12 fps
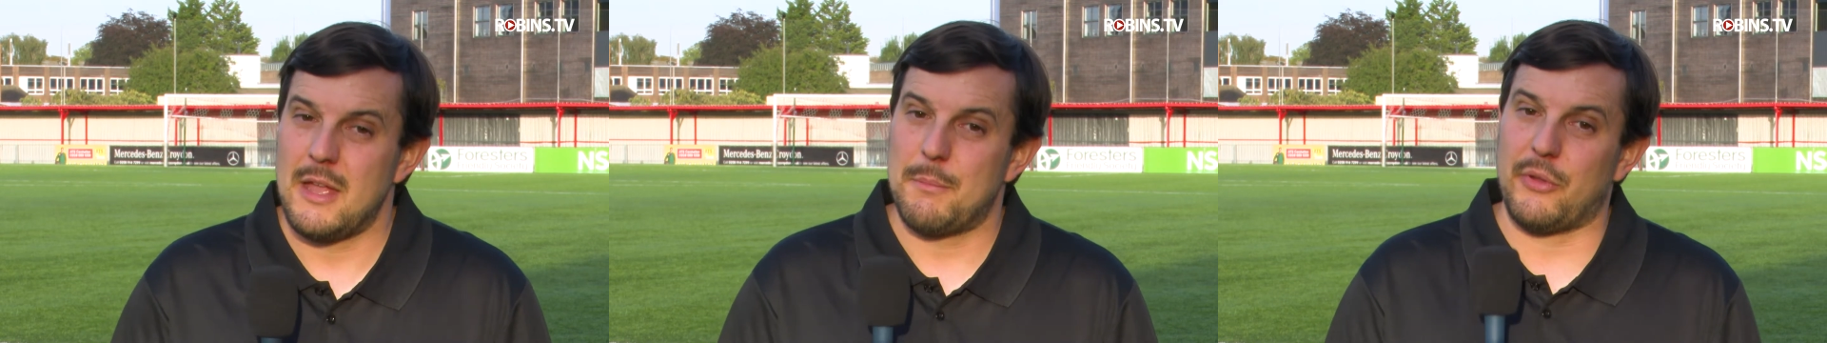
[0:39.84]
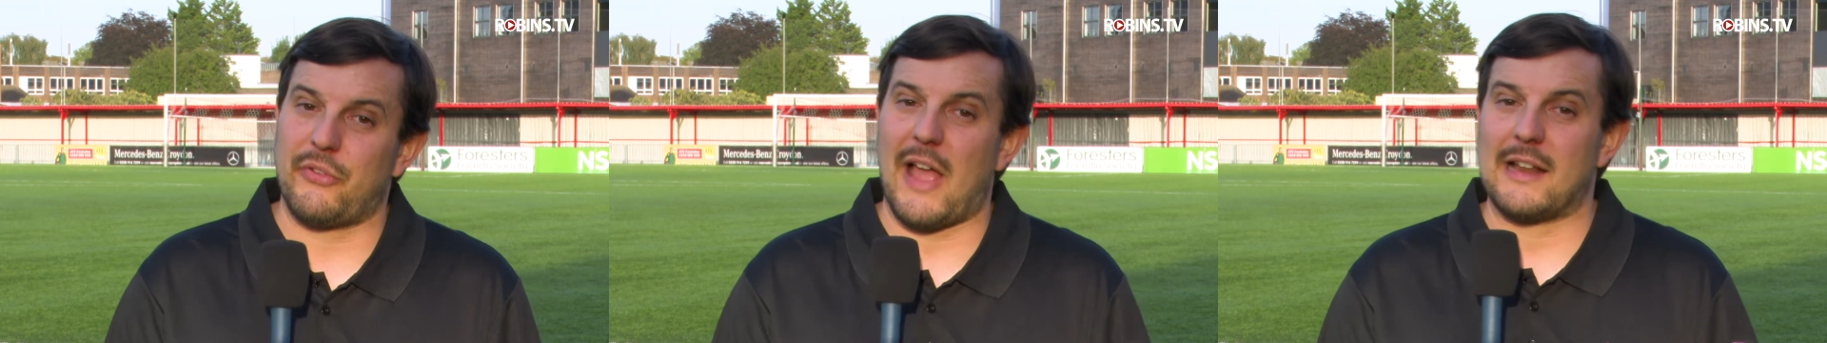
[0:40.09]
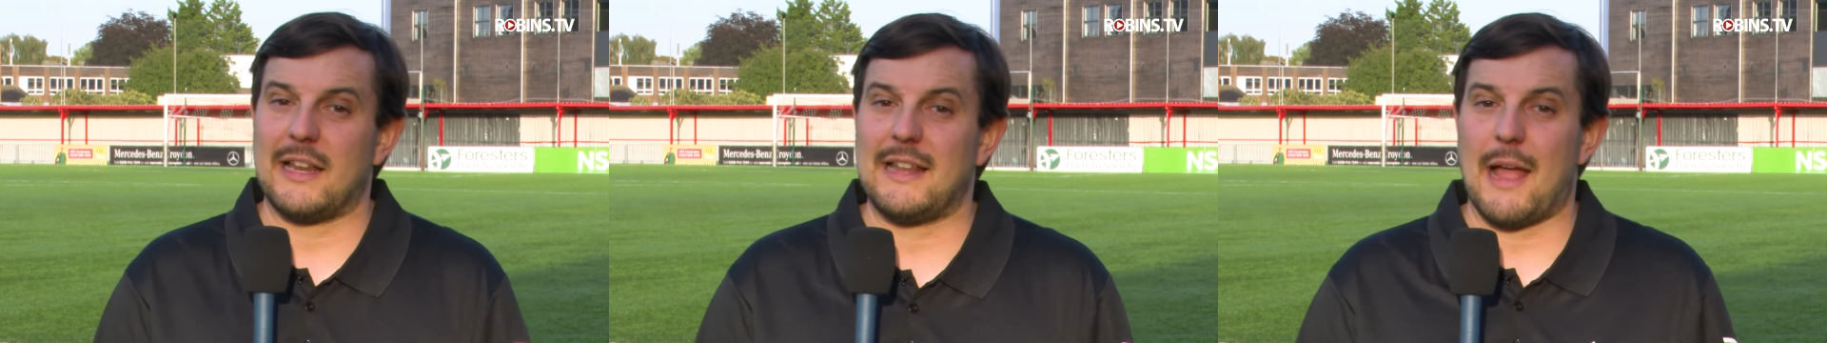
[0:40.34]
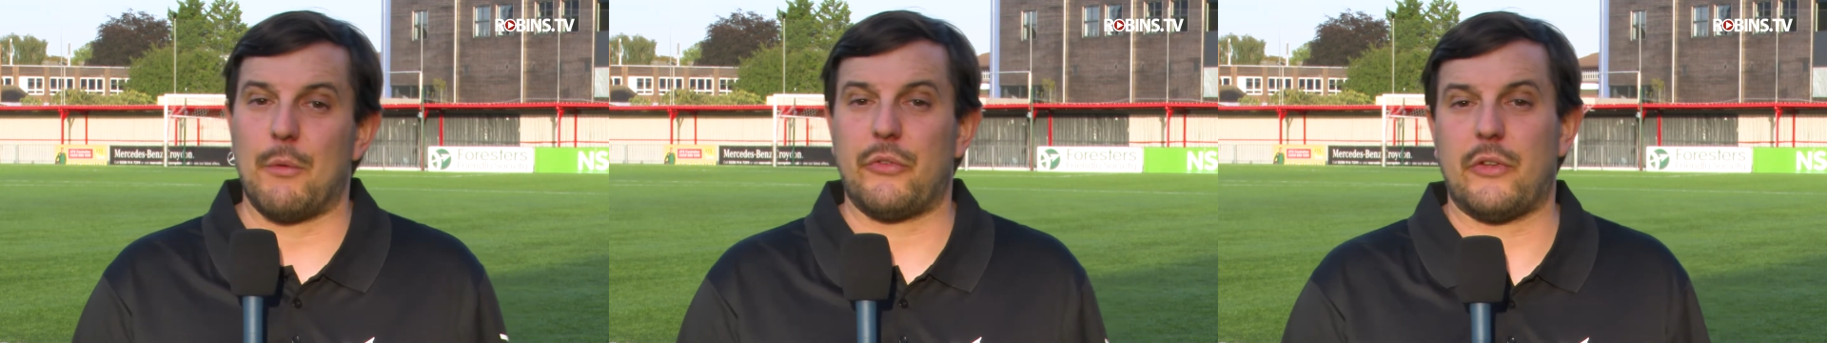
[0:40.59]
But sadly,
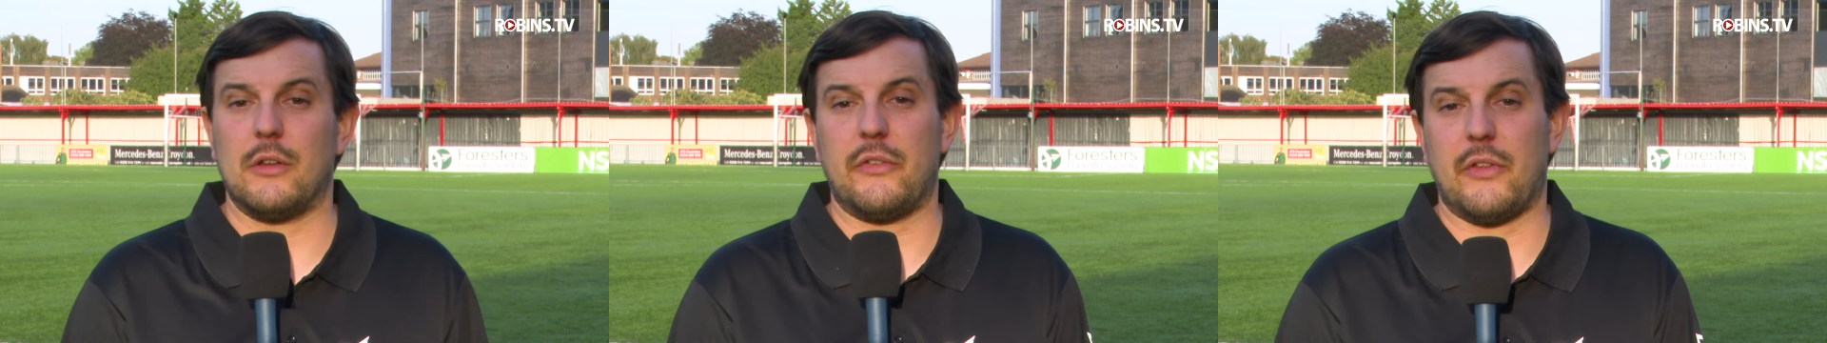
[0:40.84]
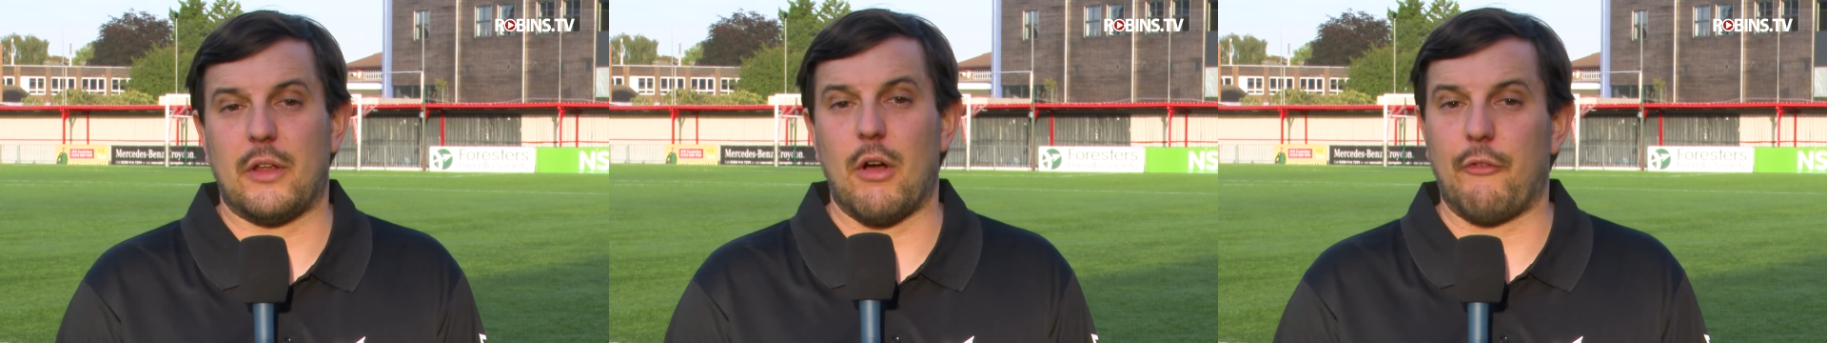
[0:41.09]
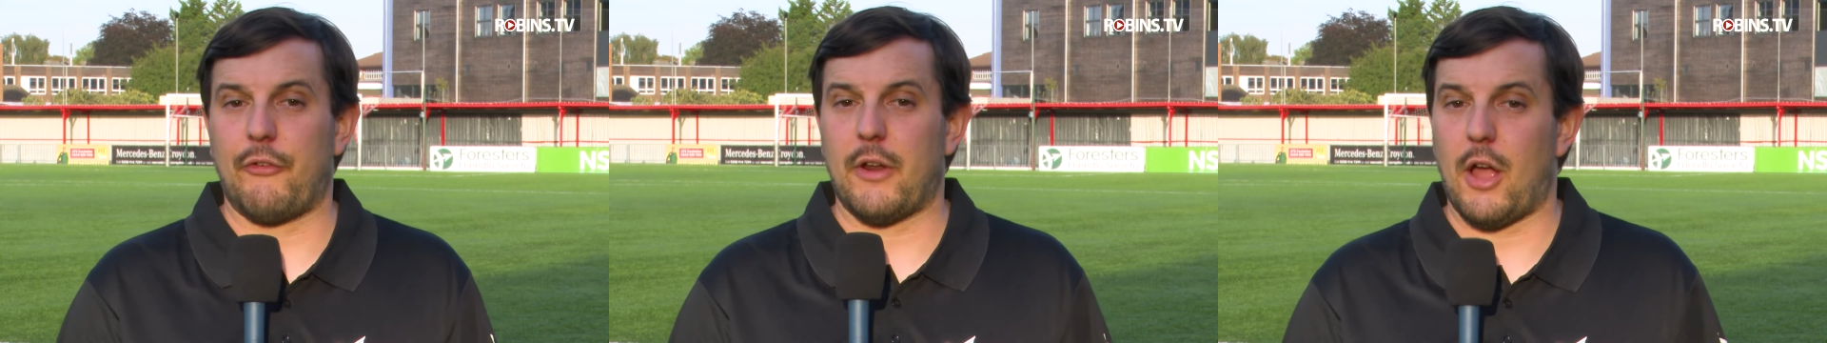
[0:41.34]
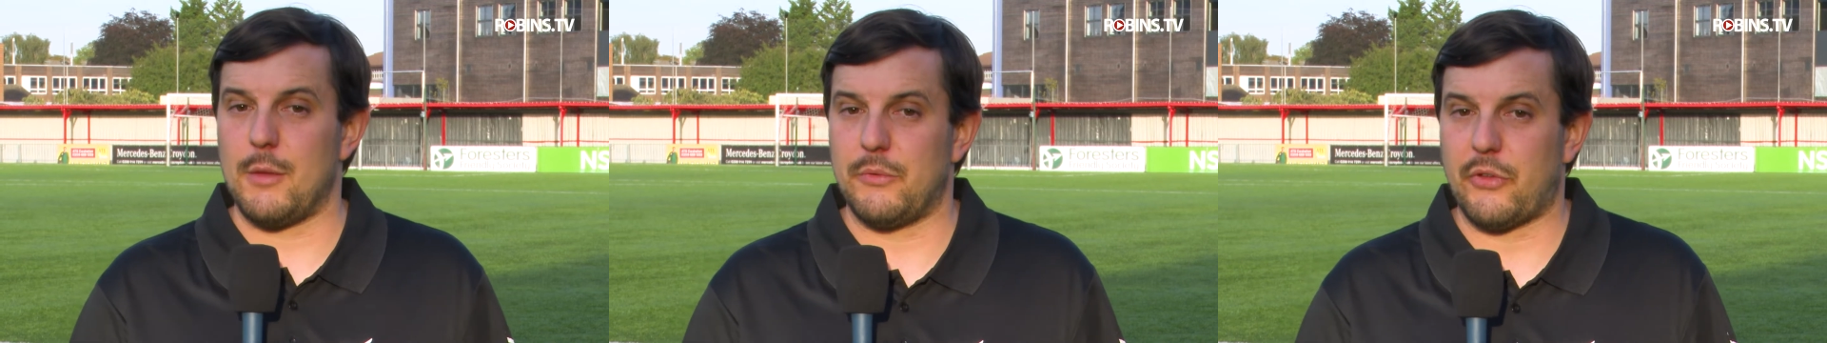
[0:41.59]
that was as good as it got for the
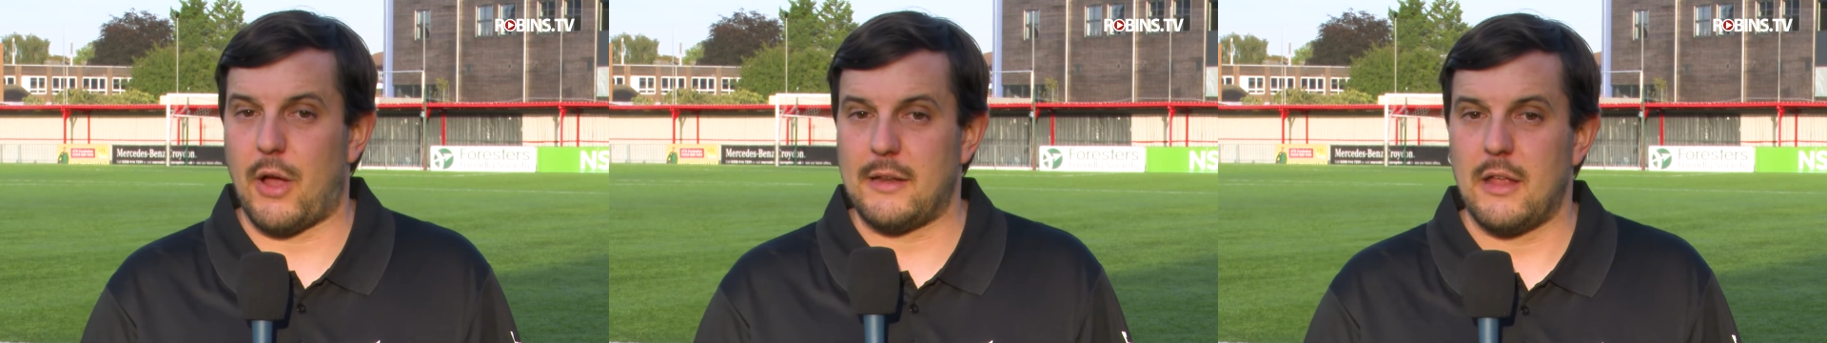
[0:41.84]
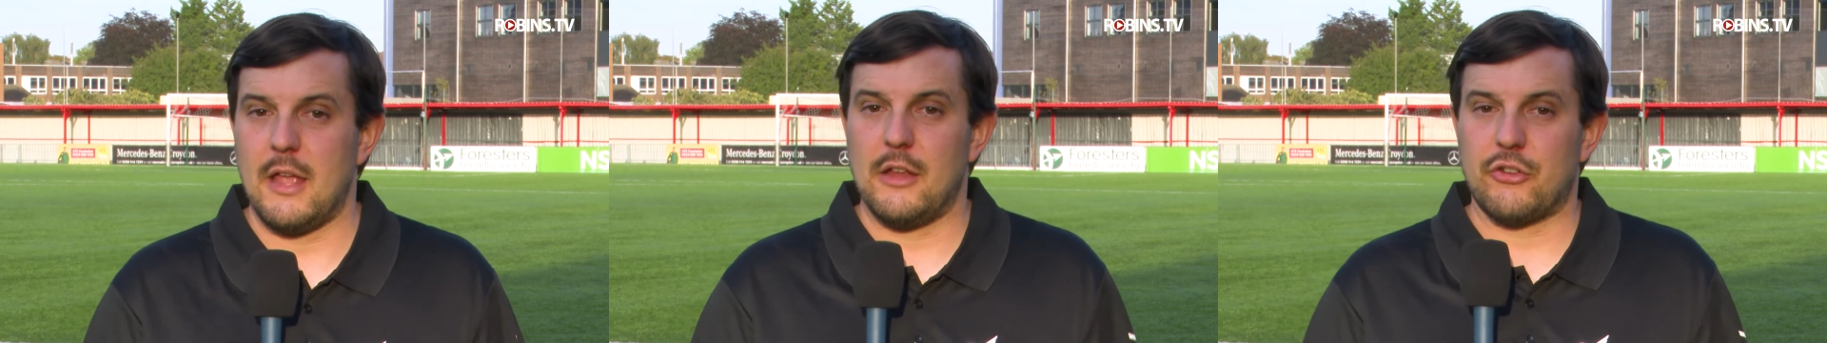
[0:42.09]
home side.